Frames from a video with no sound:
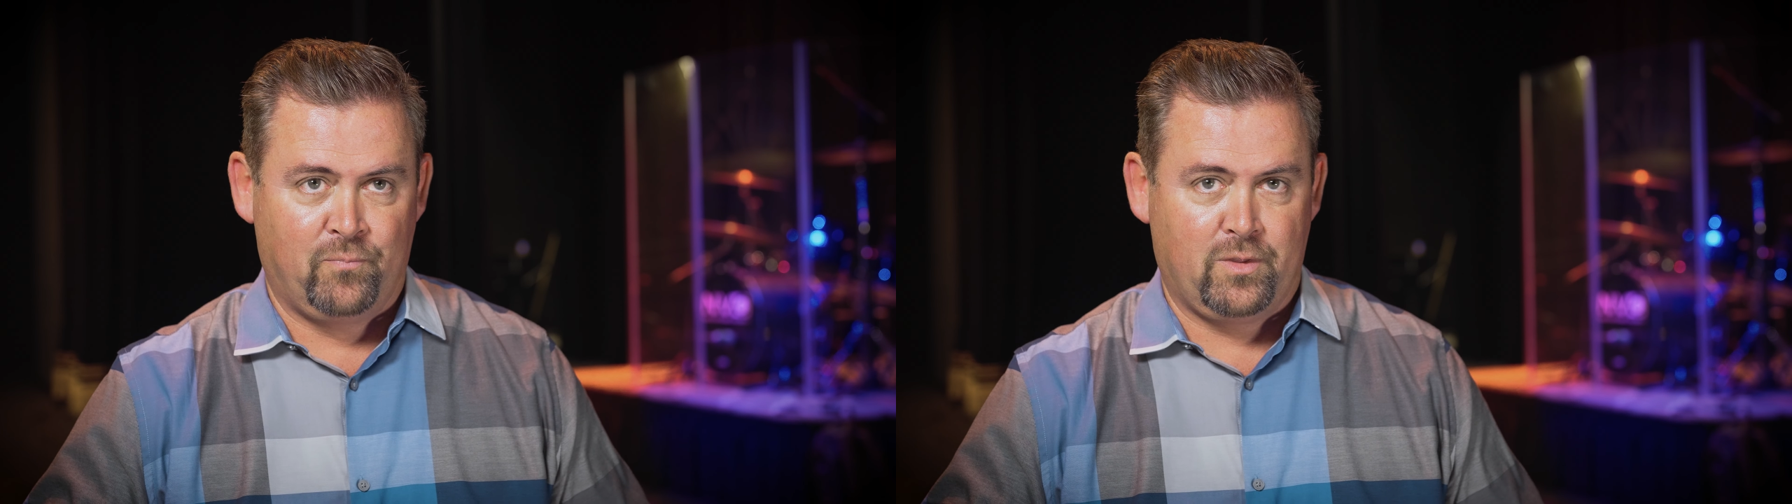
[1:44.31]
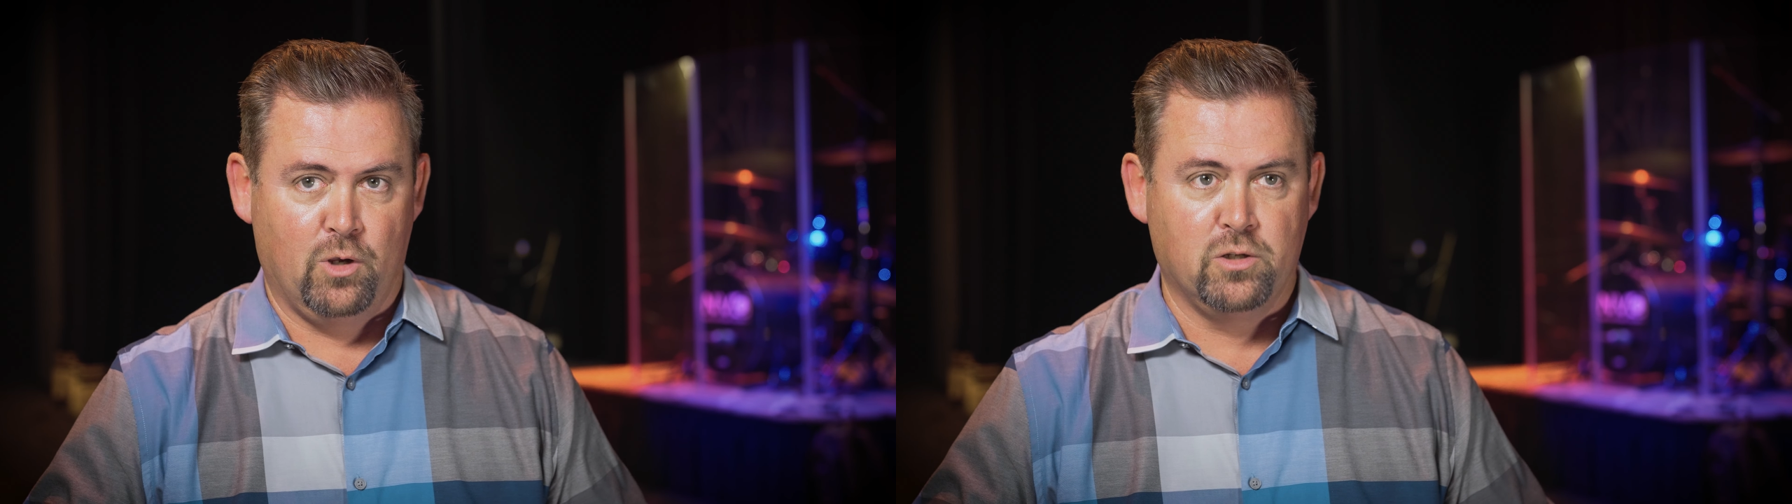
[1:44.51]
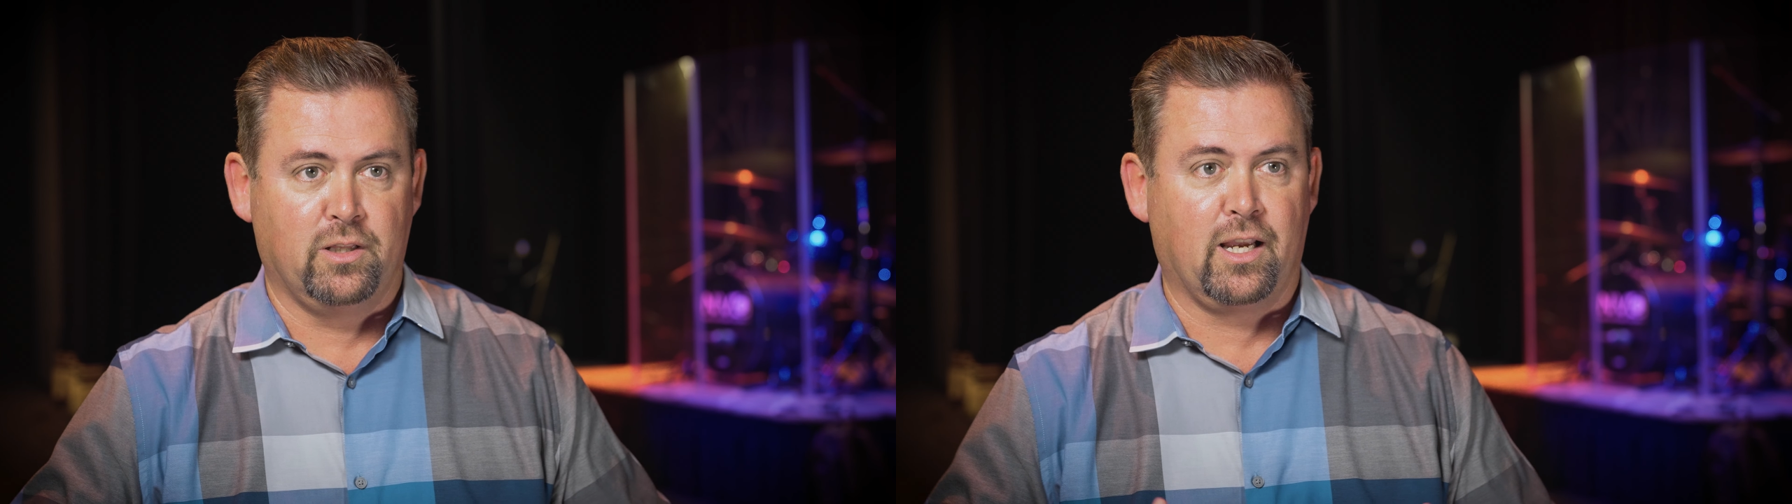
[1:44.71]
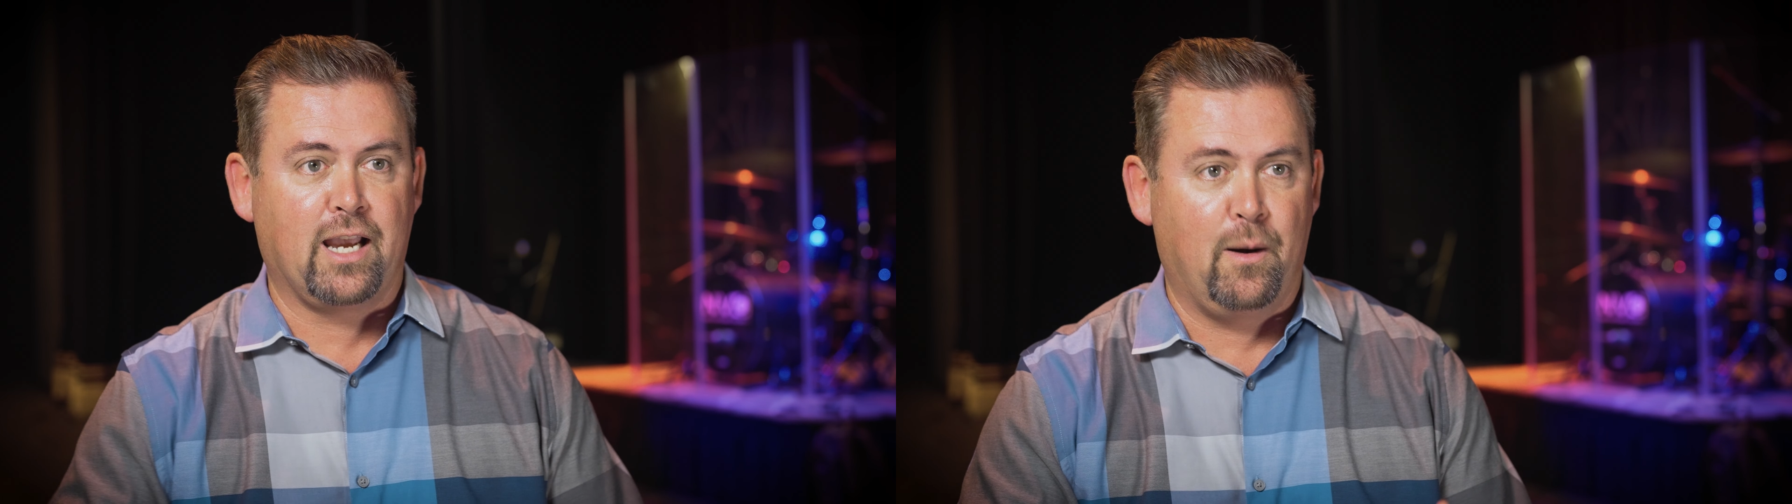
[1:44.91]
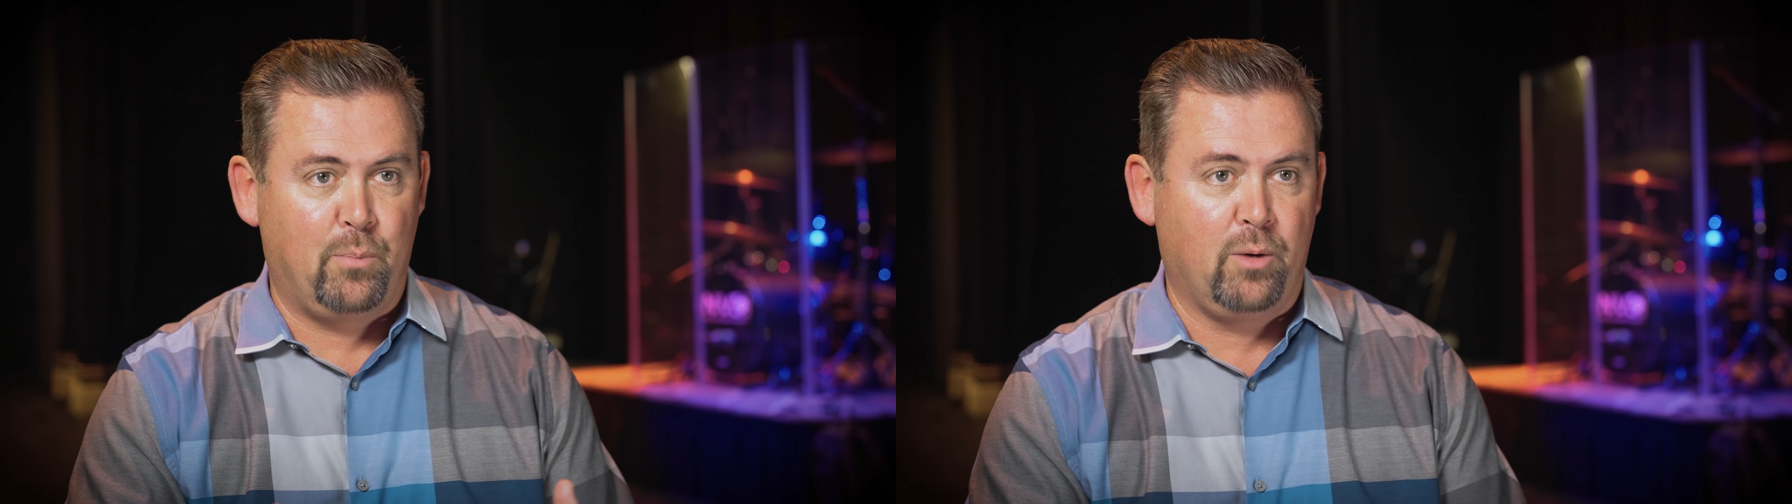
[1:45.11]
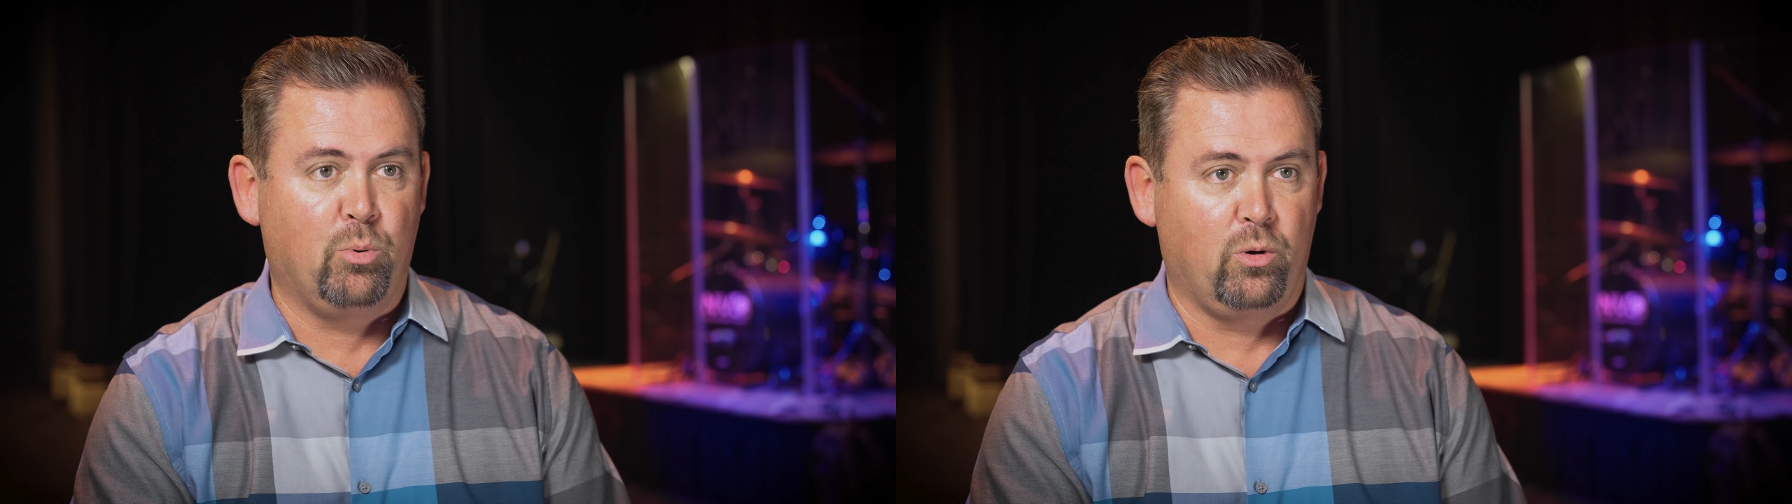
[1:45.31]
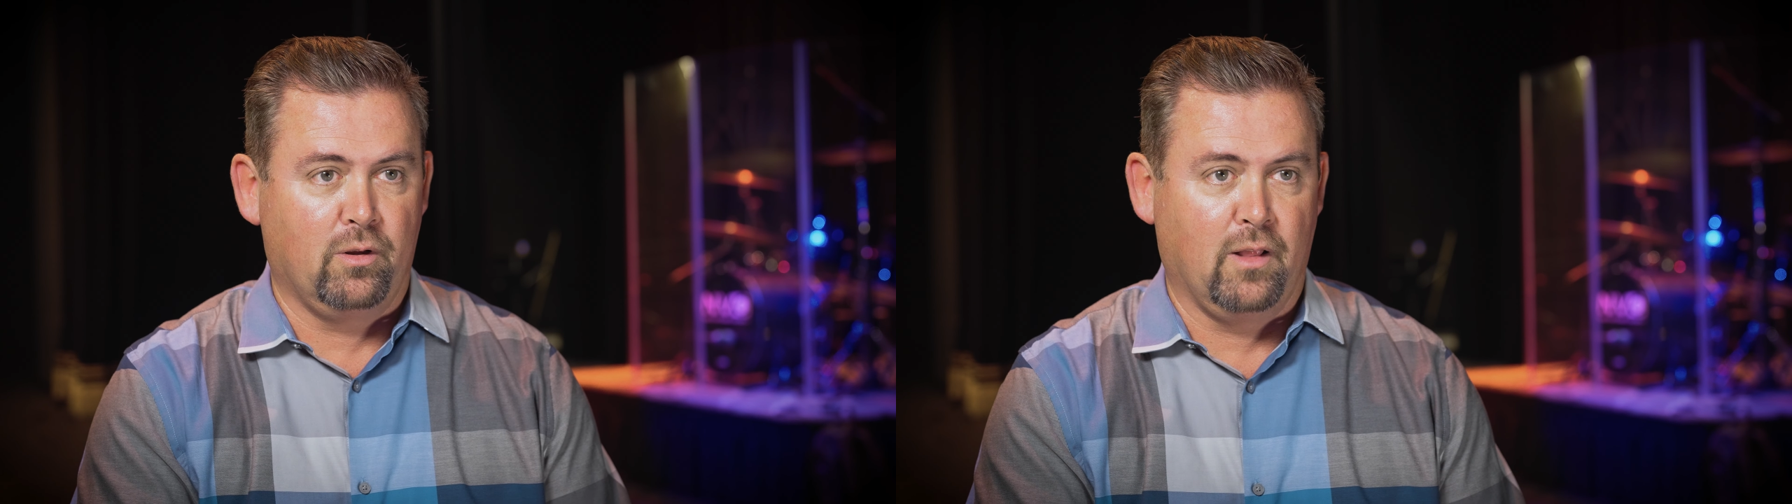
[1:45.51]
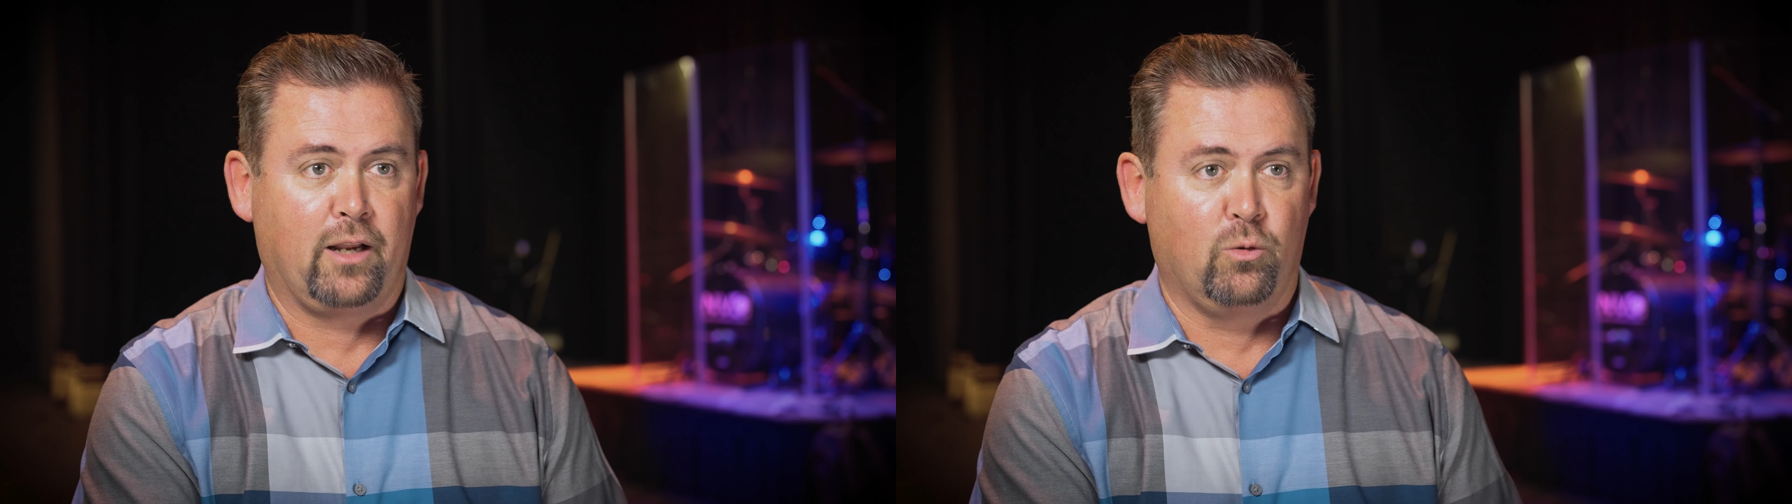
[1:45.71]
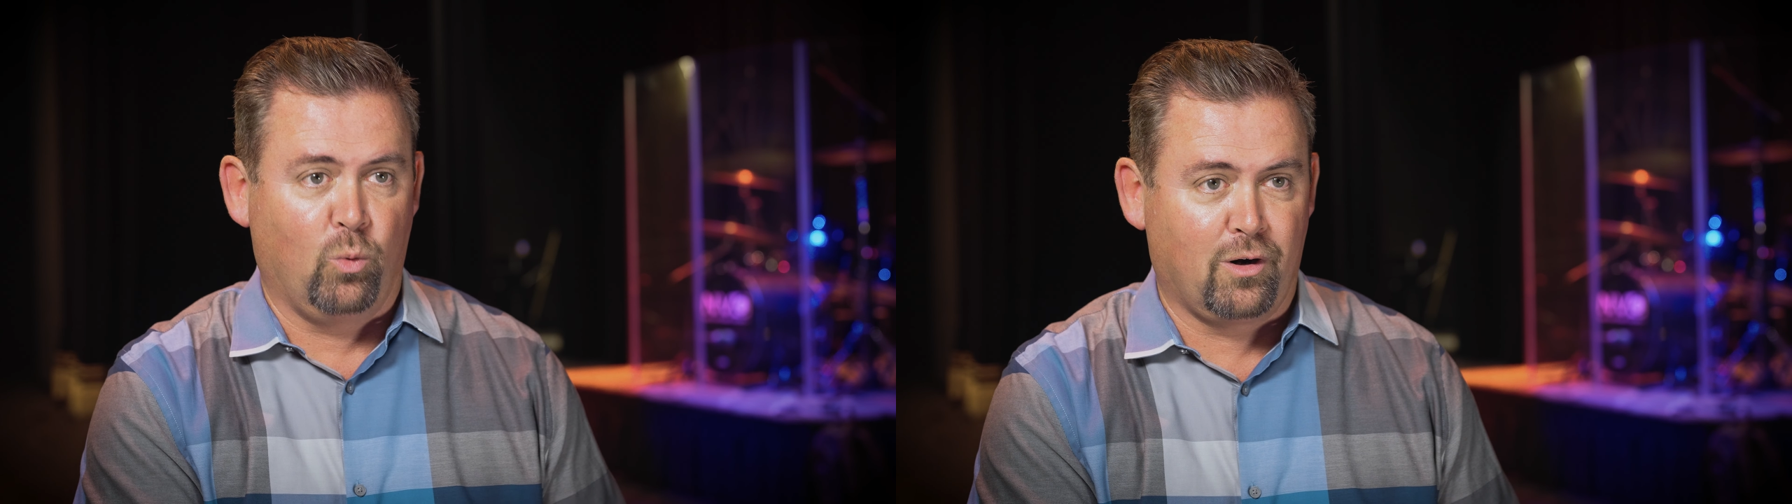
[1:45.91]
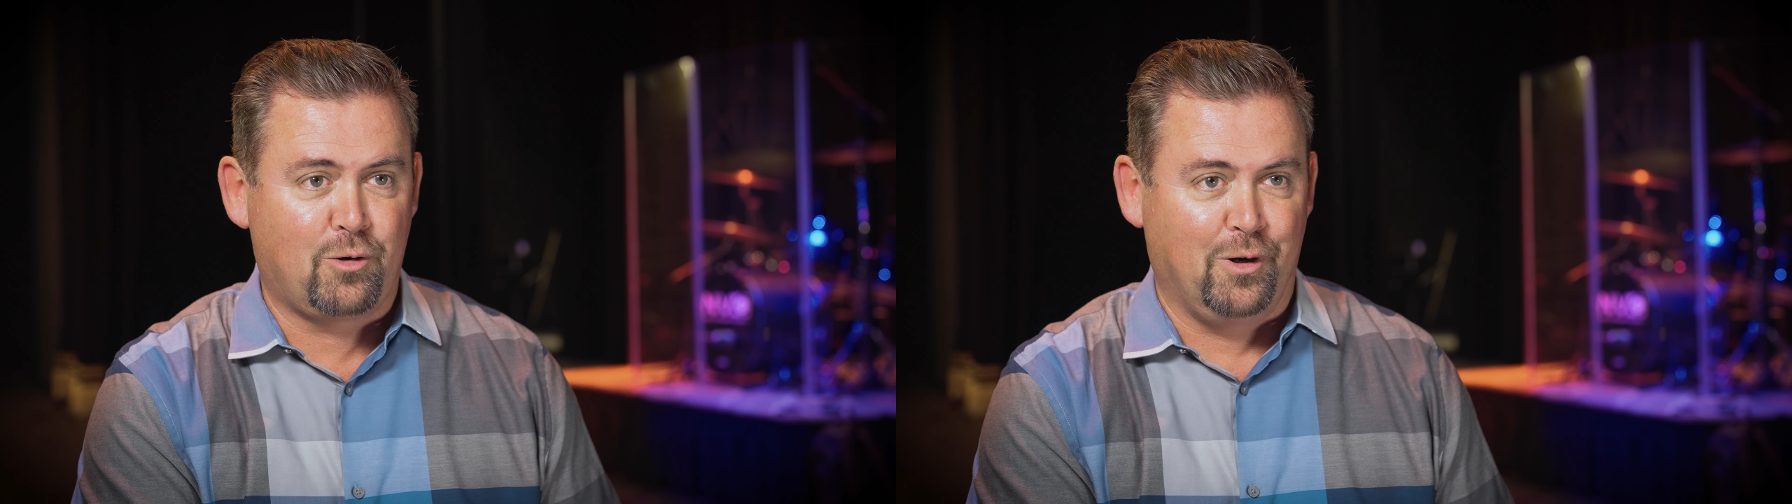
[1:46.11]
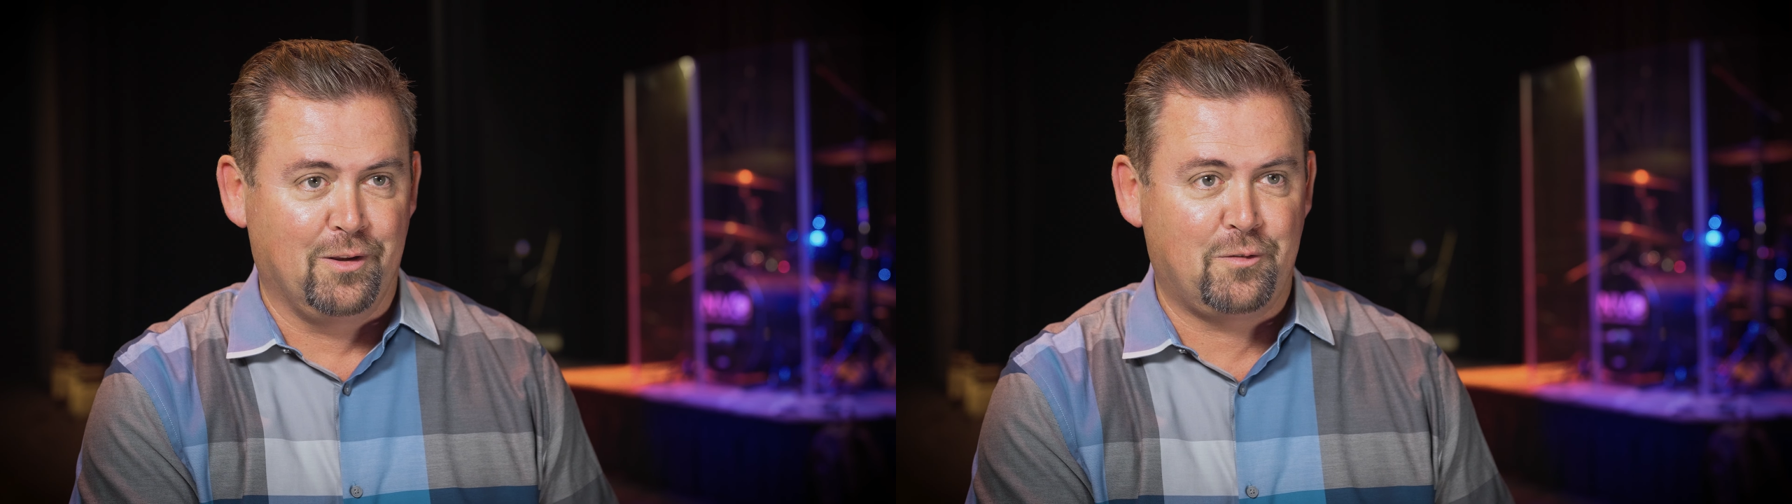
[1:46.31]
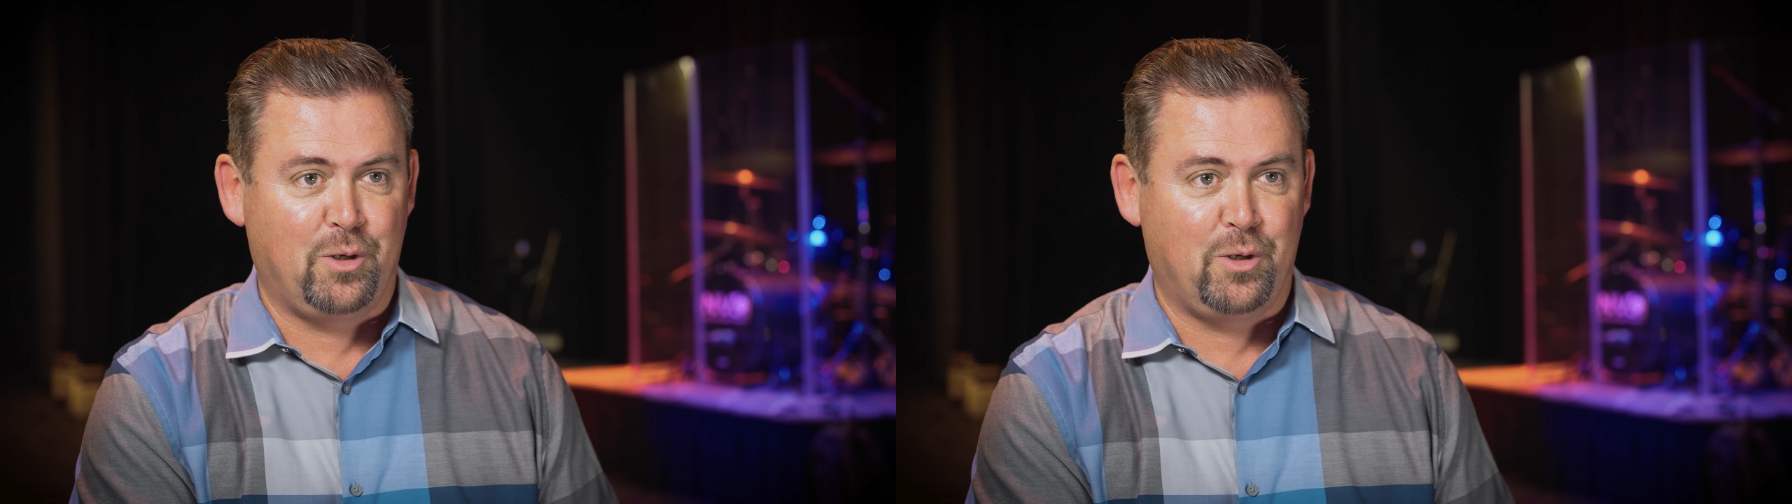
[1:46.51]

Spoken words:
Those are the kind of people you like to work with,